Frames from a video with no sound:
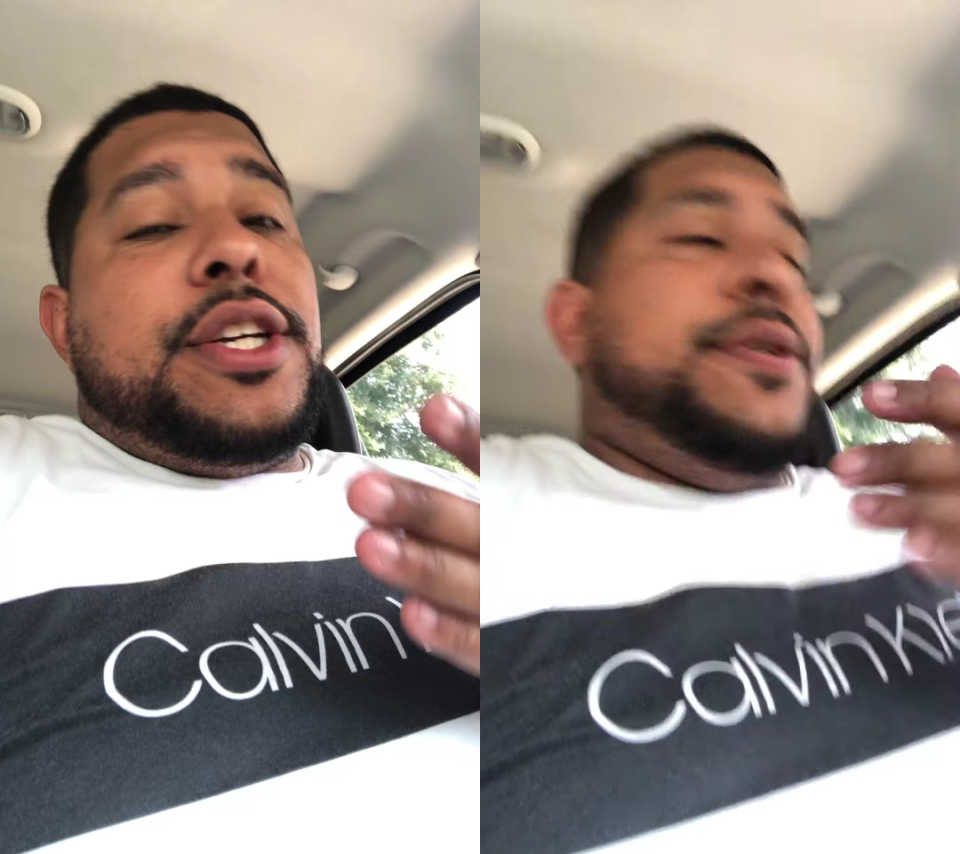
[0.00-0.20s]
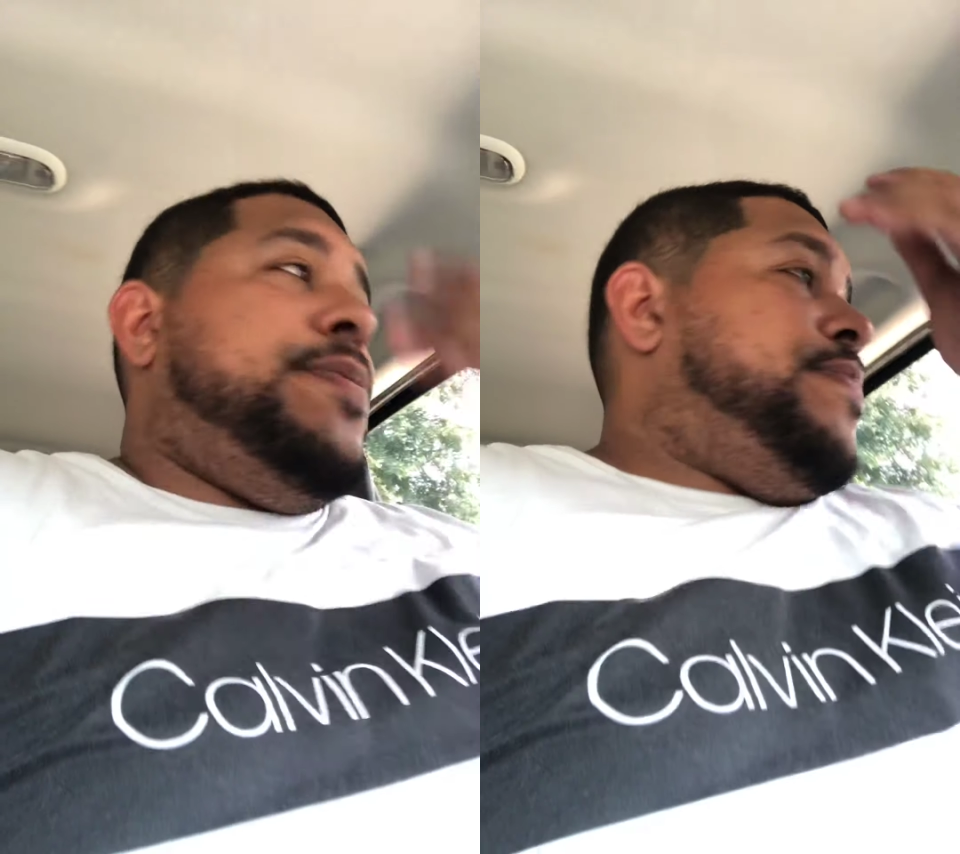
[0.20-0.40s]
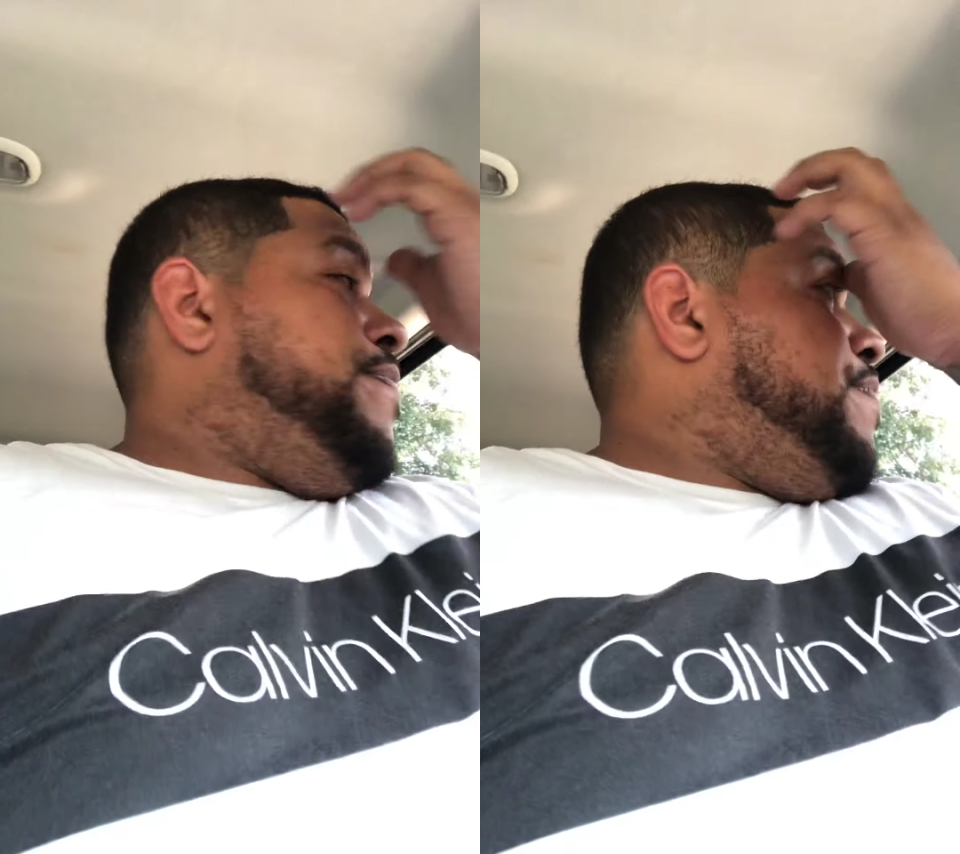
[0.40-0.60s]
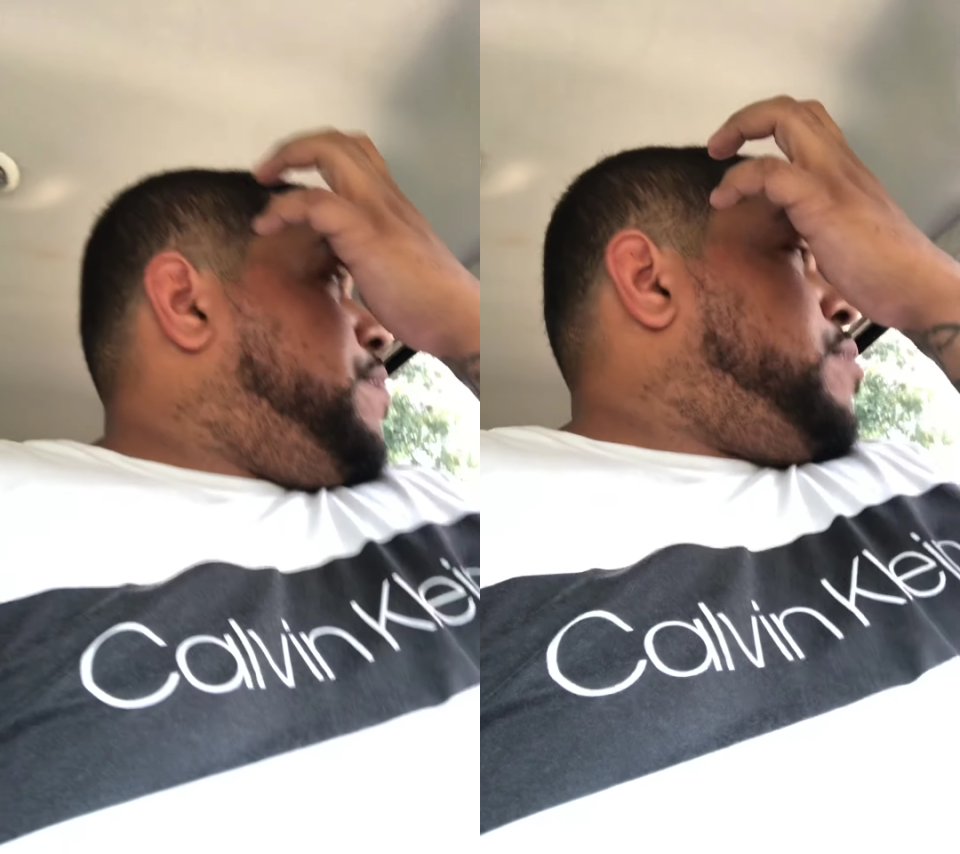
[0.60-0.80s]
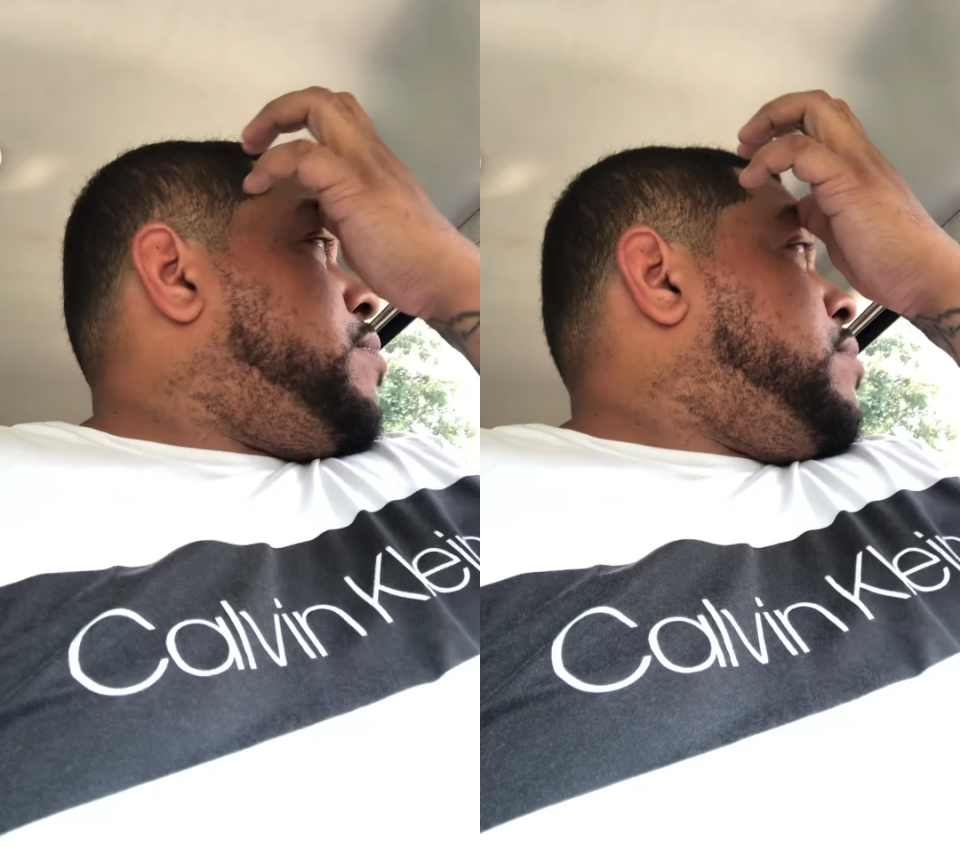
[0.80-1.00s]
you,
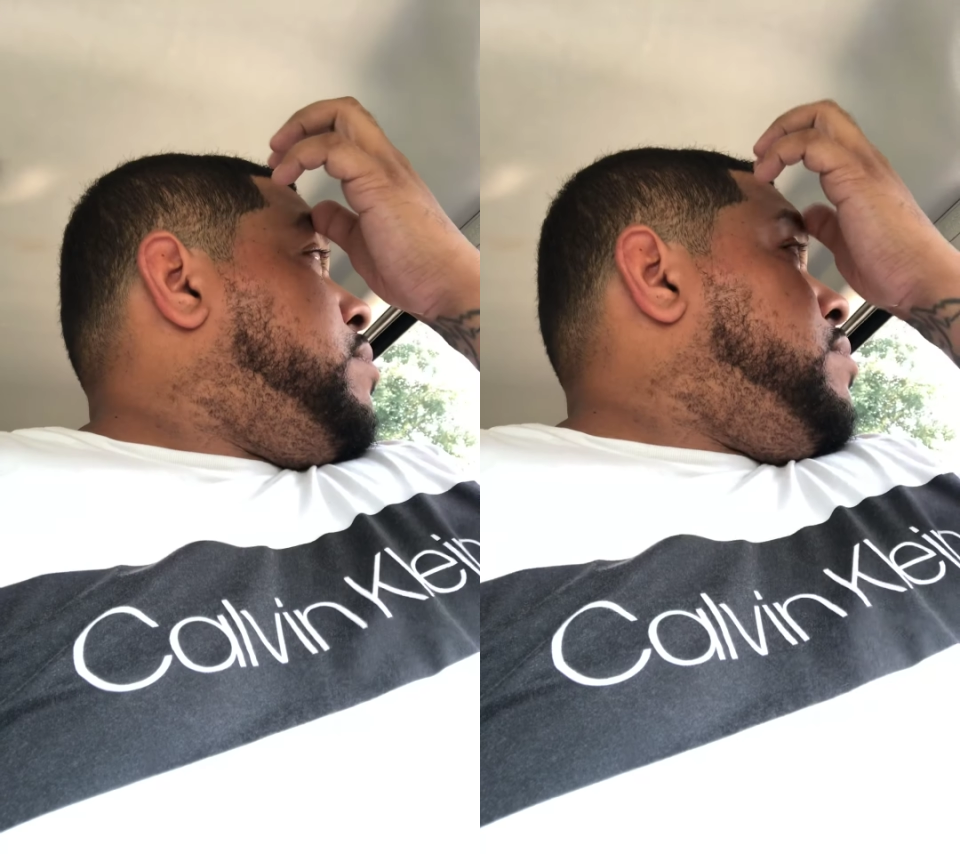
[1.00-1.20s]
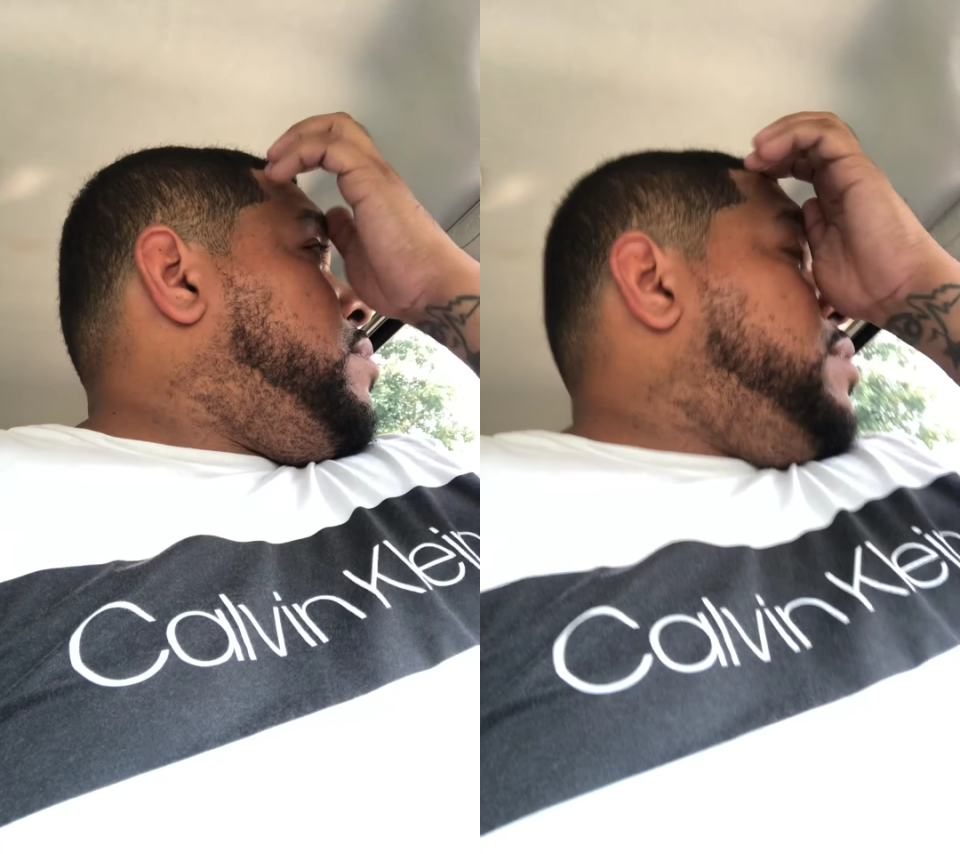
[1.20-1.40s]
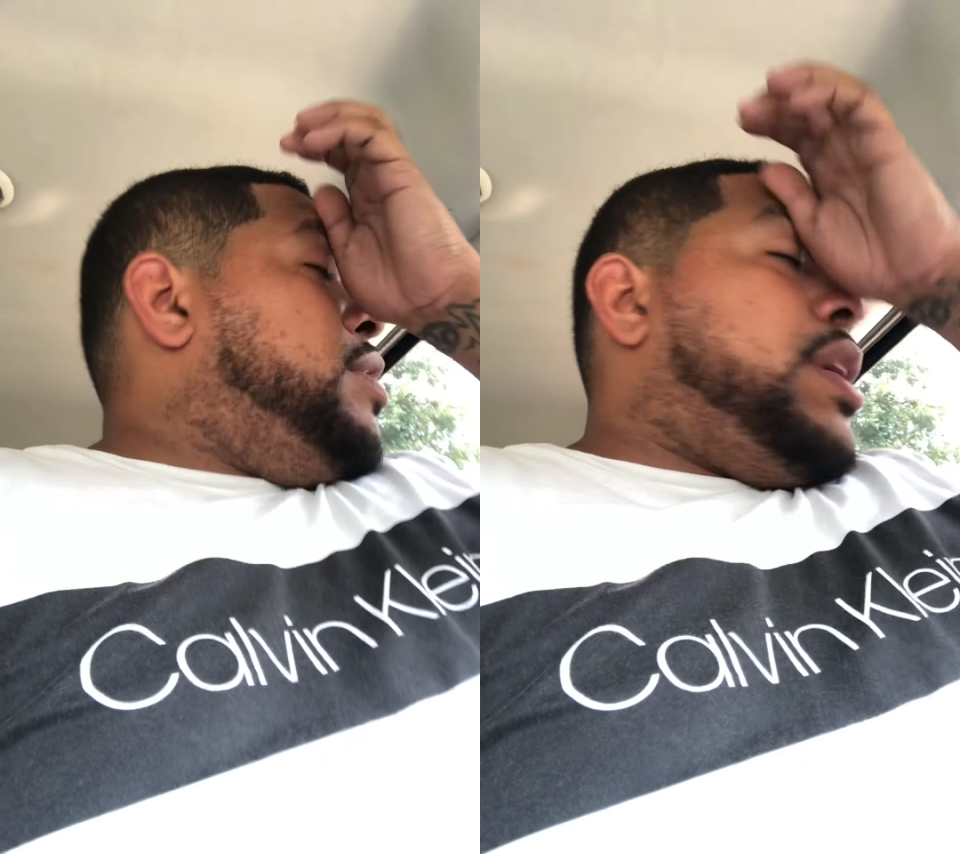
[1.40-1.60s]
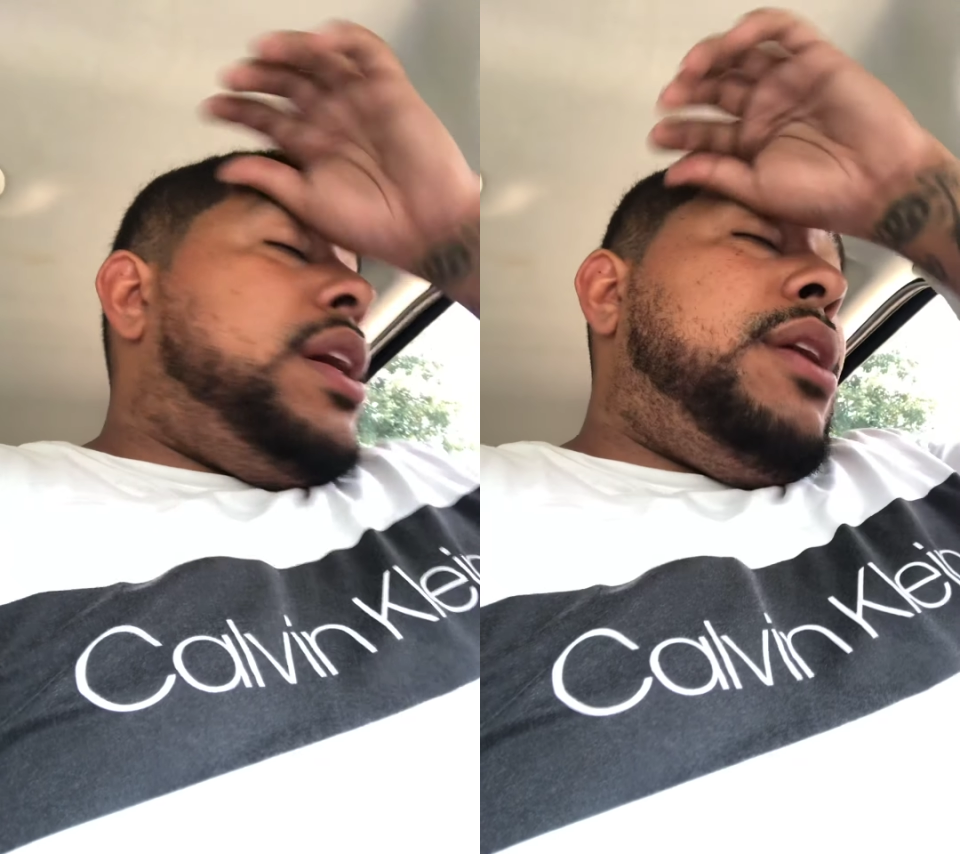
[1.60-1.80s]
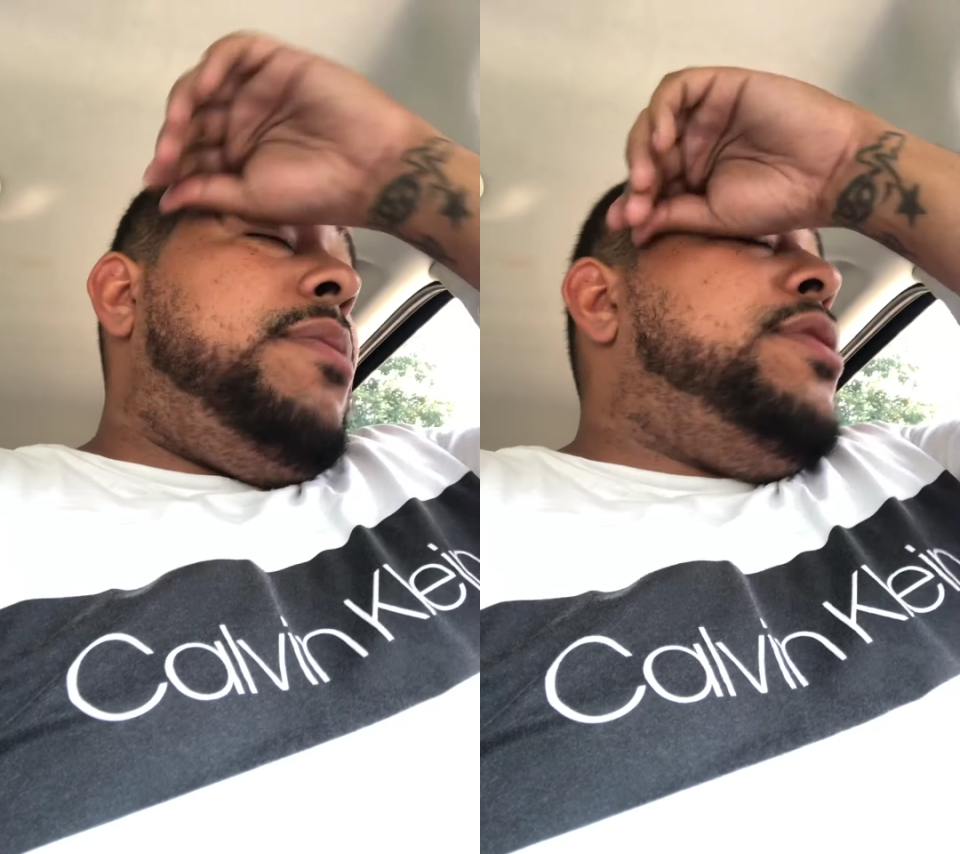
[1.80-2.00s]
they're
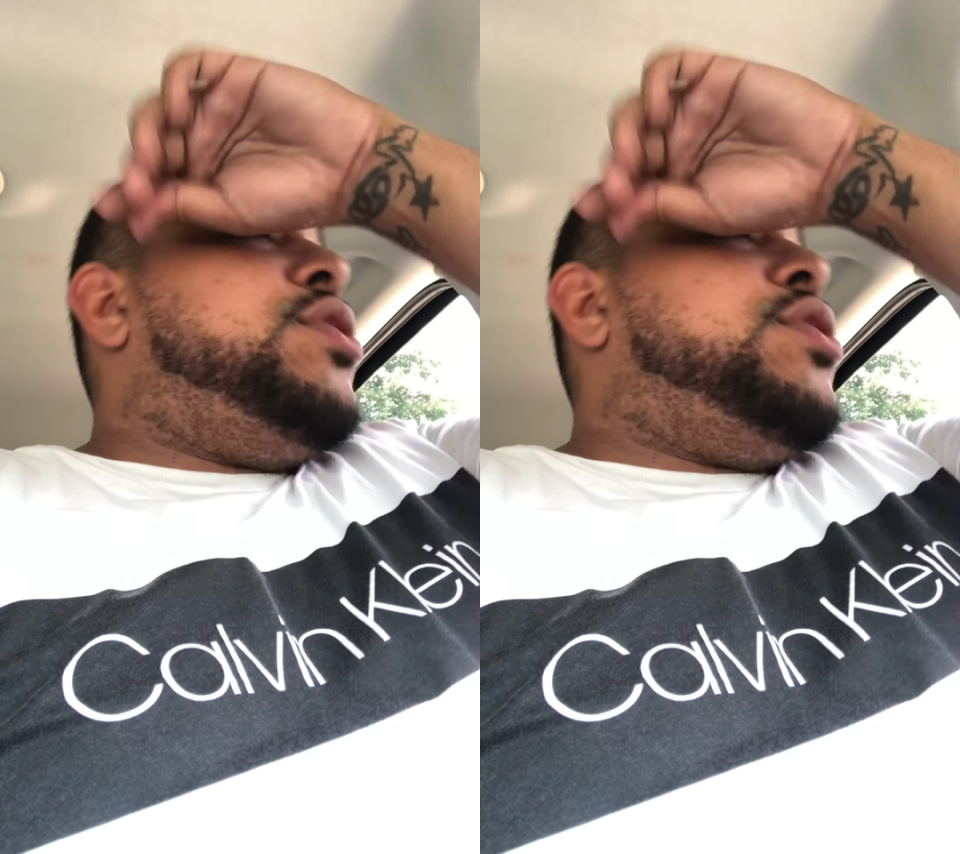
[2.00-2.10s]
going to be